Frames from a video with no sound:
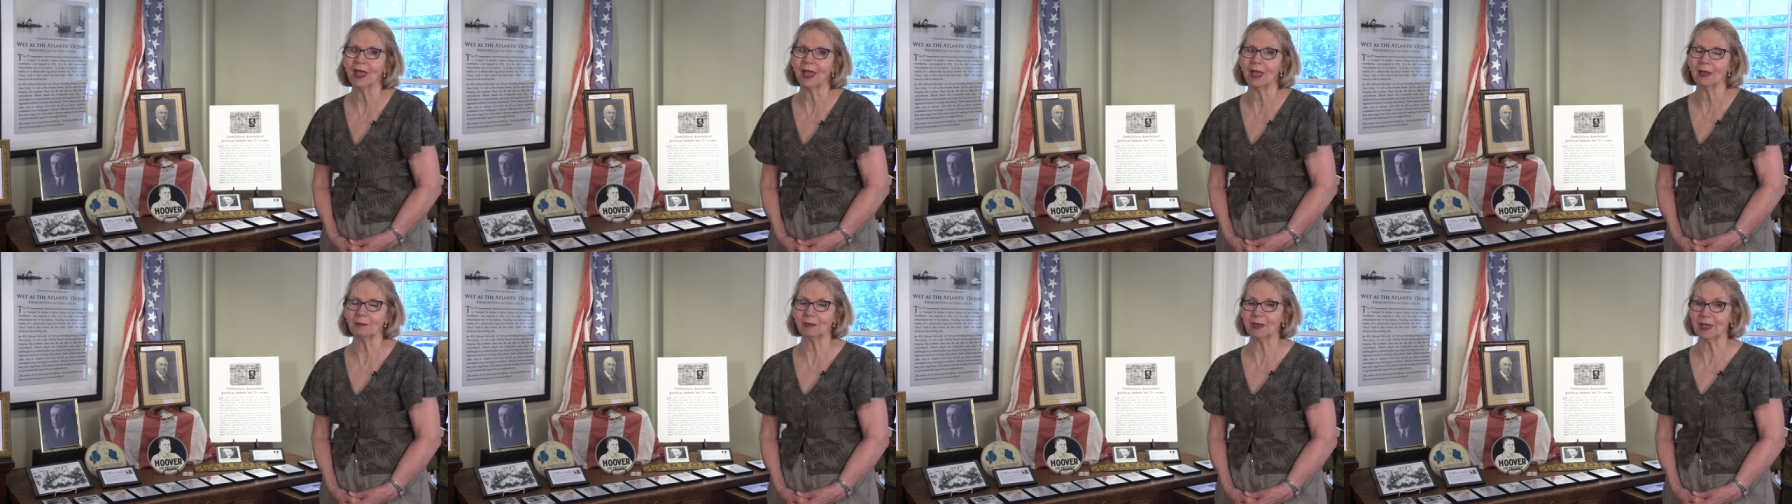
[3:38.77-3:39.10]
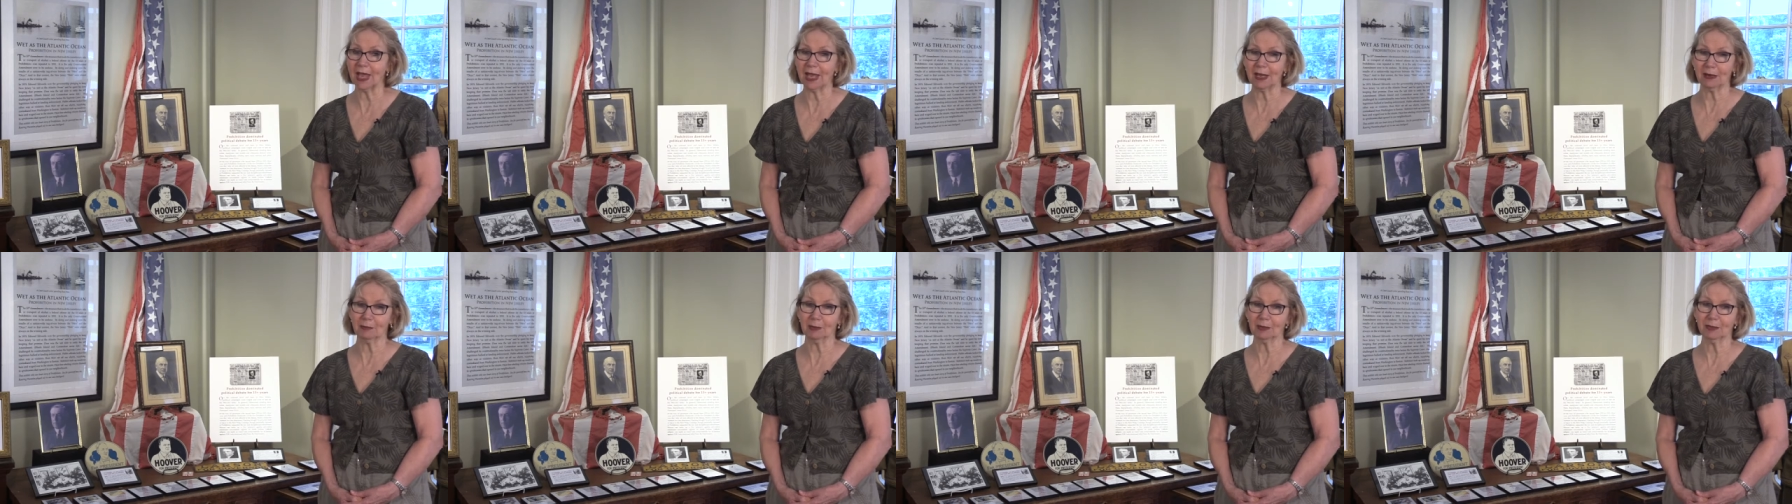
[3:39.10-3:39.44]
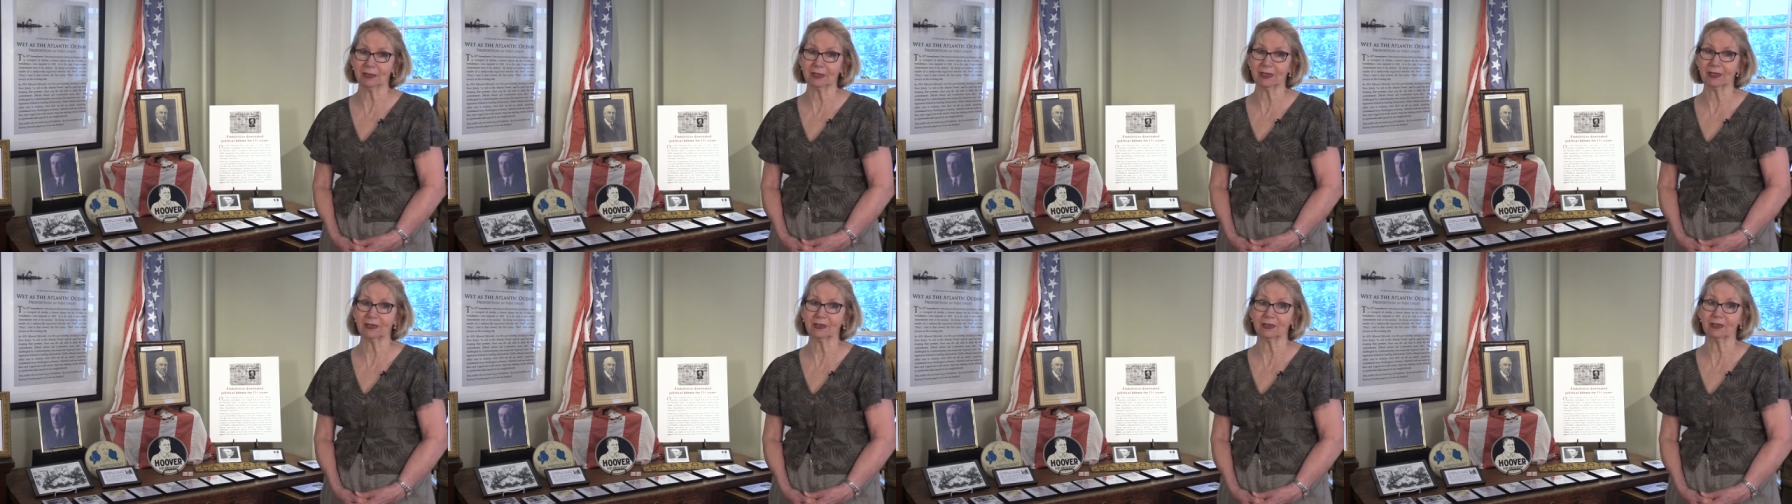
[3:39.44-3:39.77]
and we had a
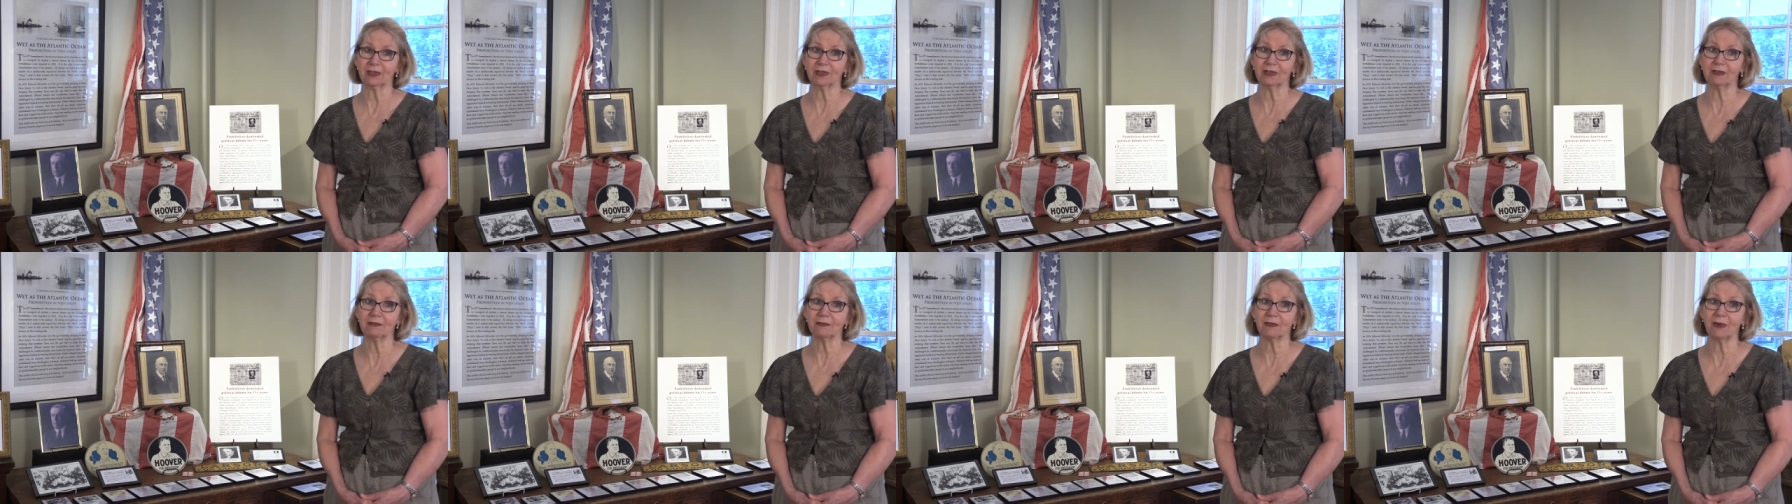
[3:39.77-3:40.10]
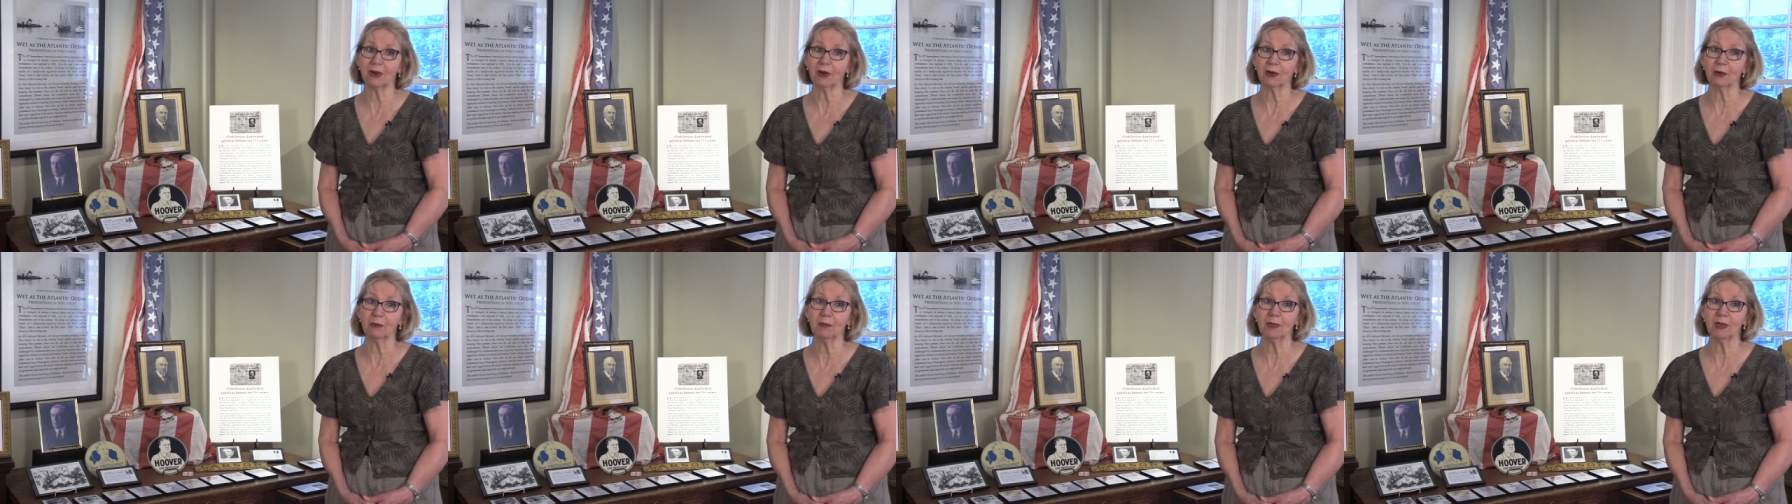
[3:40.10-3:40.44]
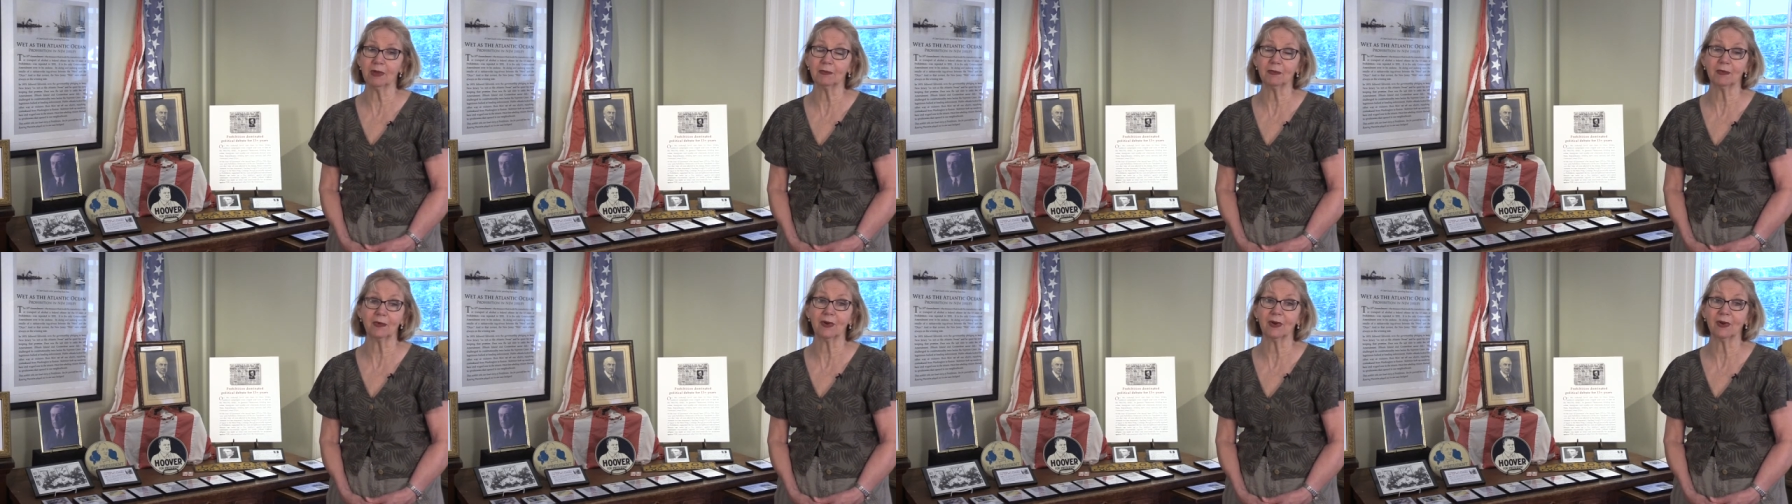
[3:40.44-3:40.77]
political
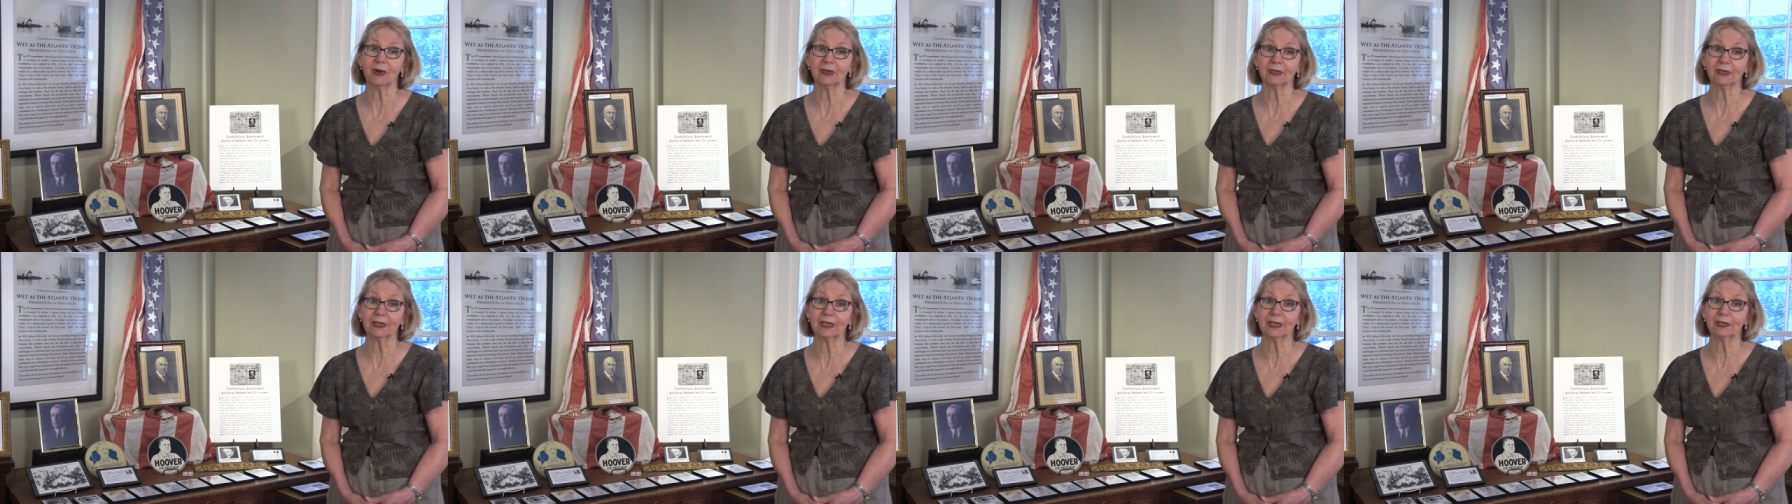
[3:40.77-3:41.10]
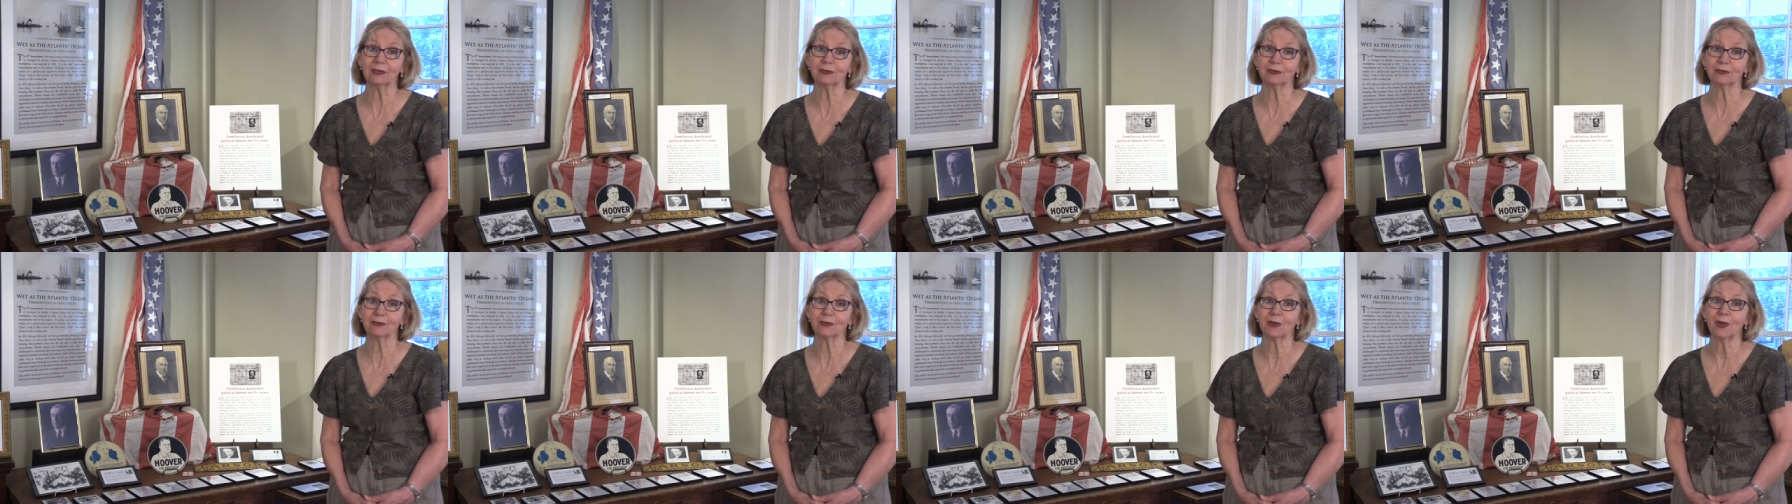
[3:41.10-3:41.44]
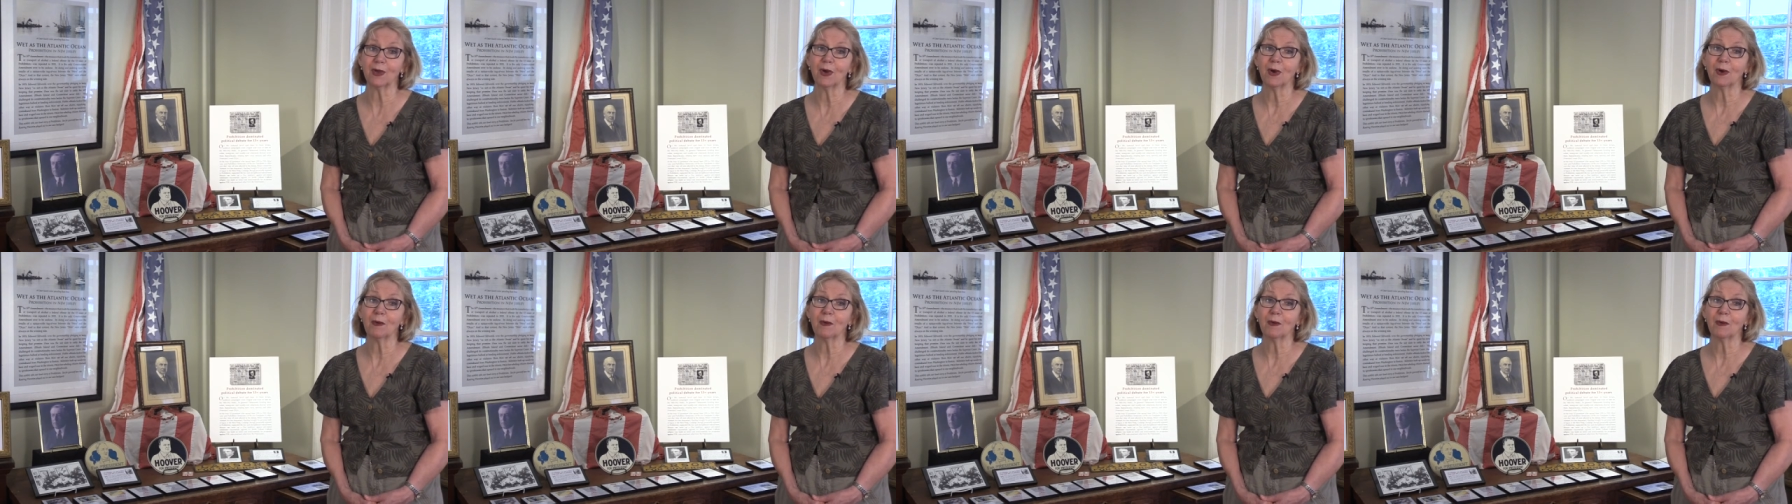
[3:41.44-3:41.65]
environment where our leaders